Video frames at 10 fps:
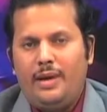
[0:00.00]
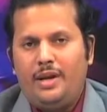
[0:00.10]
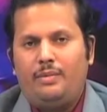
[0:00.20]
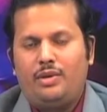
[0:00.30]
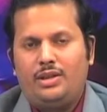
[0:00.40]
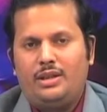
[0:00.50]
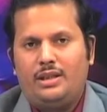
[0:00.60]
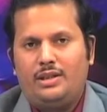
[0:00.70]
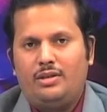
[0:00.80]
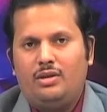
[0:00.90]
the brain
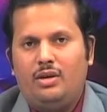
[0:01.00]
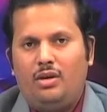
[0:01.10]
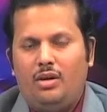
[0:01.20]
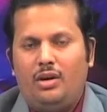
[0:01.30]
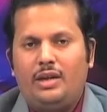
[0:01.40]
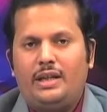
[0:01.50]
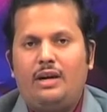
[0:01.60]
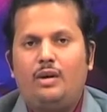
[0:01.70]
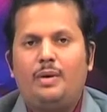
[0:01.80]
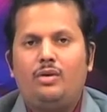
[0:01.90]
processes or it
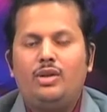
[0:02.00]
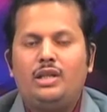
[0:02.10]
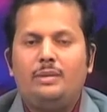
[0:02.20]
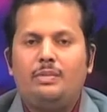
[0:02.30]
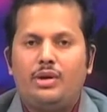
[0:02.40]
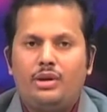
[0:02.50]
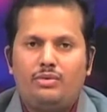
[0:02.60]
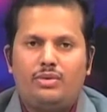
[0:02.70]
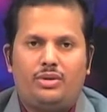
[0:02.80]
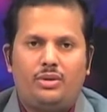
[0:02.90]
cannot be causally
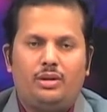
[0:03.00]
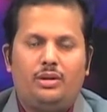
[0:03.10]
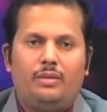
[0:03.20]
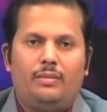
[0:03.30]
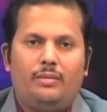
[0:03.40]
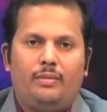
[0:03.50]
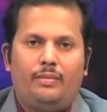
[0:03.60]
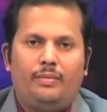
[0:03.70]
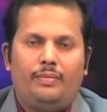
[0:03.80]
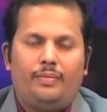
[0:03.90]
produced
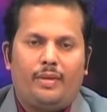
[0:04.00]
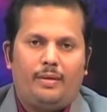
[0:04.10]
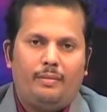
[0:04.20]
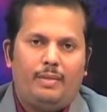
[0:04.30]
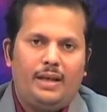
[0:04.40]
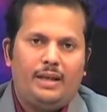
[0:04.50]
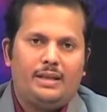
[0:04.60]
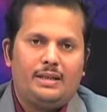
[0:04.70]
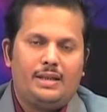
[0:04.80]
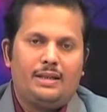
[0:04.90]

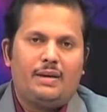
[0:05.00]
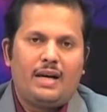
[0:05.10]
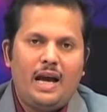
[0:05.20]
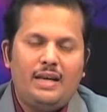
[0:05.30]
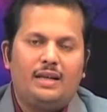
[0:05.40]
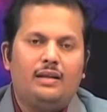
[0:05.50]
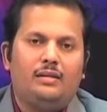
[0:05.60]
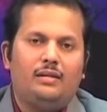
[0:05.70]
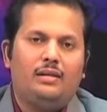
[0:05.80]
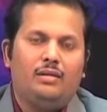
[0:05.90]
by certain
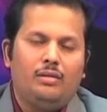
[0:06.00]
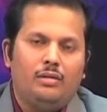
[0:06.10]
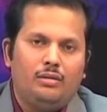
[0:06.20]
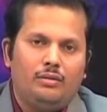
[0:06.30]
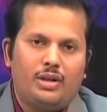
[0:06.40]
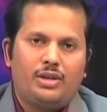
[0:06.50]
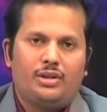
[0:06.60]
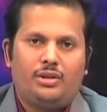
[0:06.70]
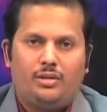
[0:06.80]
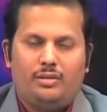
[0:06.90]
mechanical
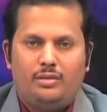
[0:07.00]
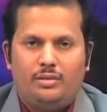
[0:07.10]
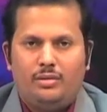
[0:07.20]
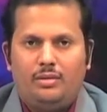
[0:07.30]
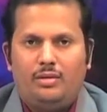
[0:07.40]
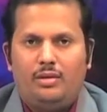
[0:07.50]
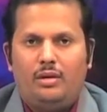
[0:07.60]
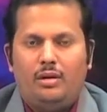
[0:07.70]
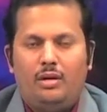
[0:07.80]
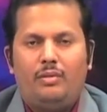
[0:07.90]
function
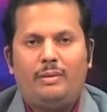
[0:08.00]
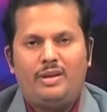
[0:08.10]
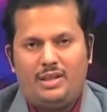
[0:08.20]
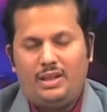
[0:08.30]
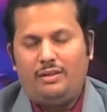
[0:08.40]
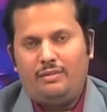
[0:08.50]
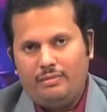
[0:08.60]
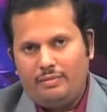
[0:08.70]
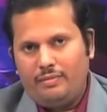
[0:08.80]
of a machine.